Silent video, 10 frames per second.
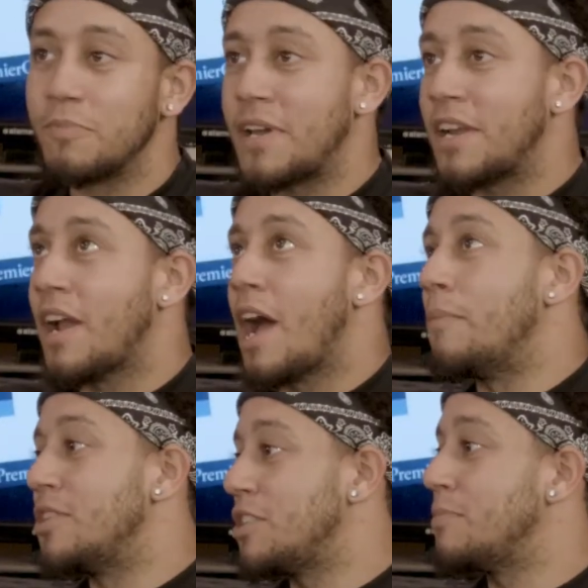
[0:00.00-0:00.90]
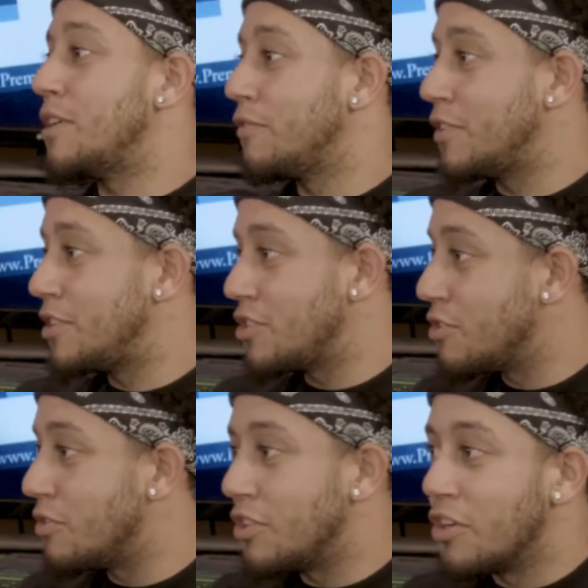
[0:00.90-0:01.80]
no matter how much it benefits
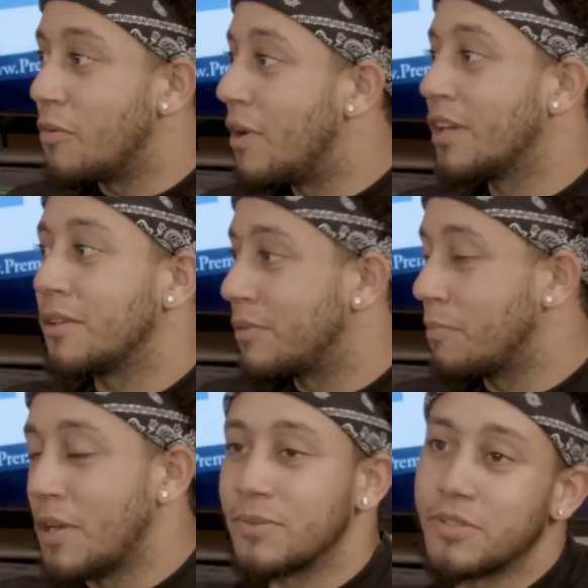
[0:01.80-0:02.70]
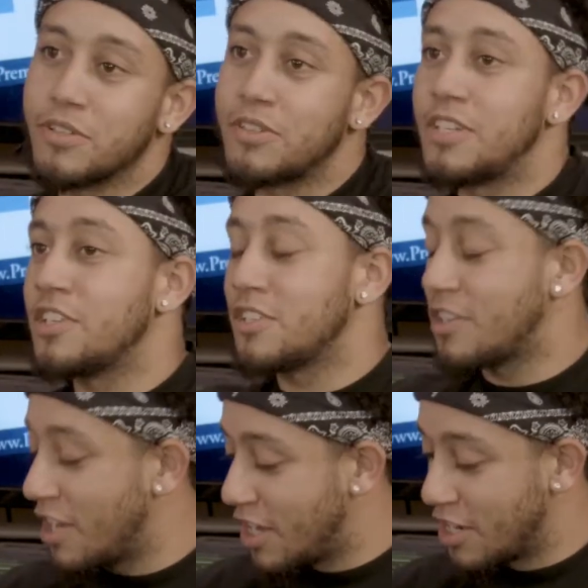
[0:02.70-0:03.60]
you, you don't want to mess with your
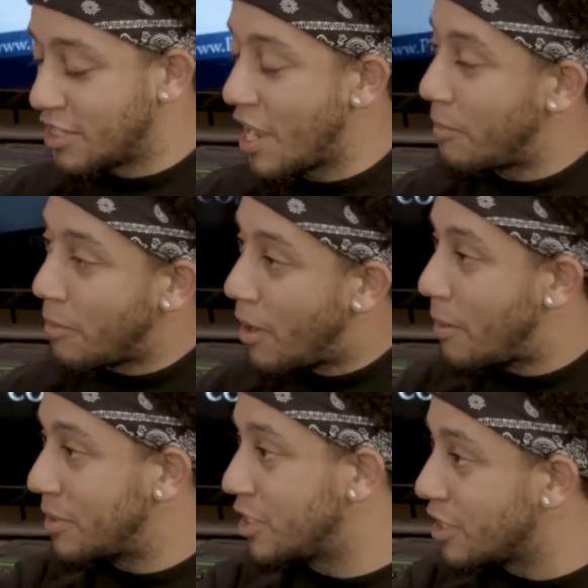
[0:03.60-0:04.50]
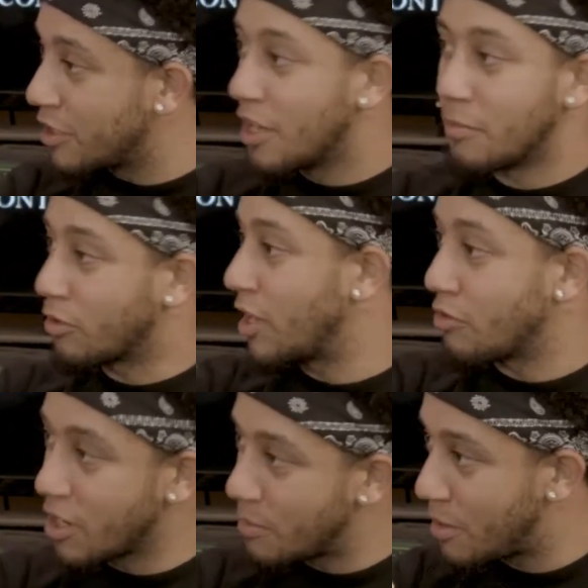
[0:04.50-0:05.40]
tradition. Yeah. It's how my mama did it, my
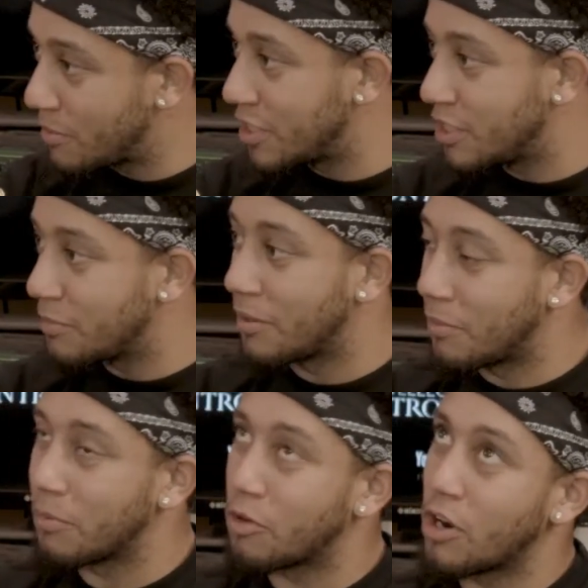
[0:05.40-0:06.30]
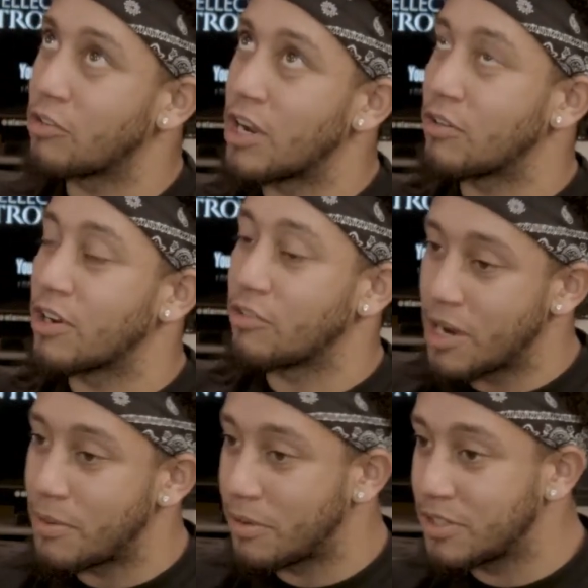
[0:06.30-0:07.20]
great-grandmama did it, my
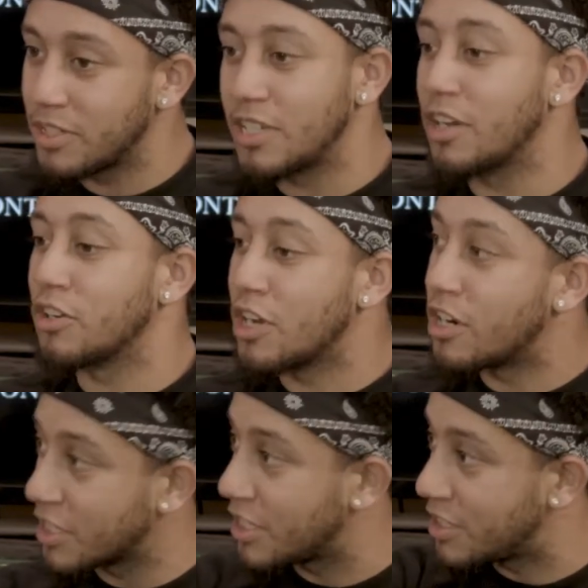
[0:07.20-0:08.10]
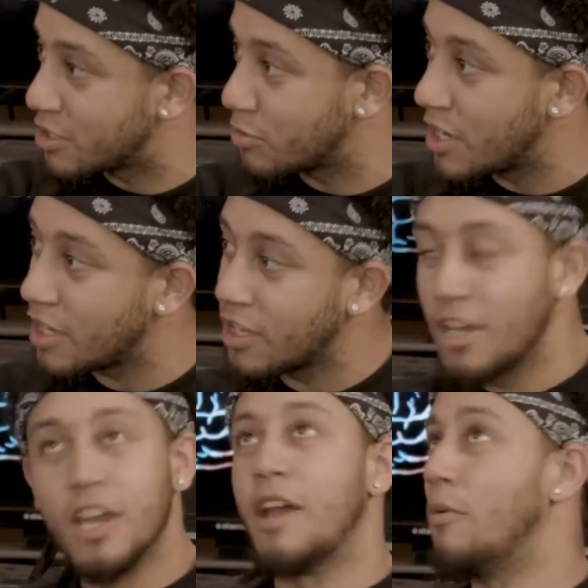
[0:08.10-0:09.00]
great-great-great-grandmama did it, and her dog did it this way,
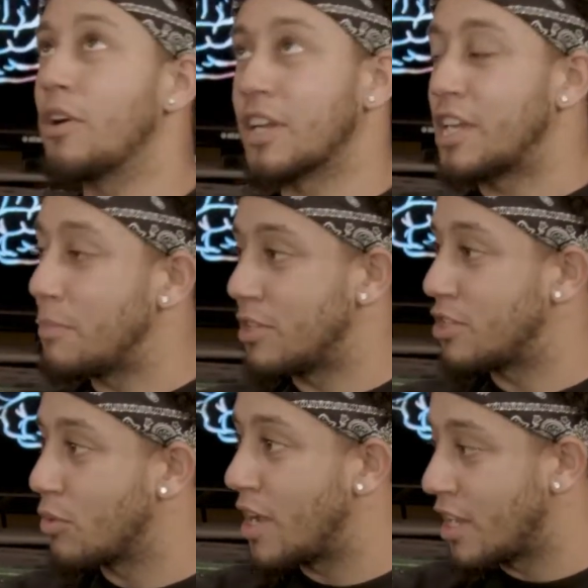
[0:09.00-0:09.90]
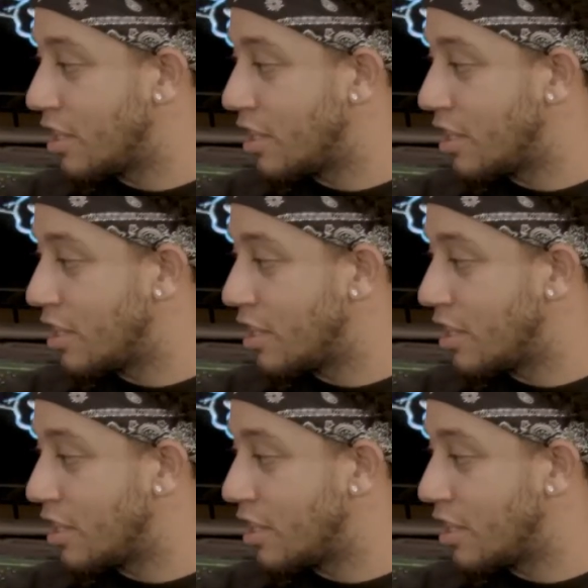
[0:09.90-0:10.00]
and we're going to keep it this way.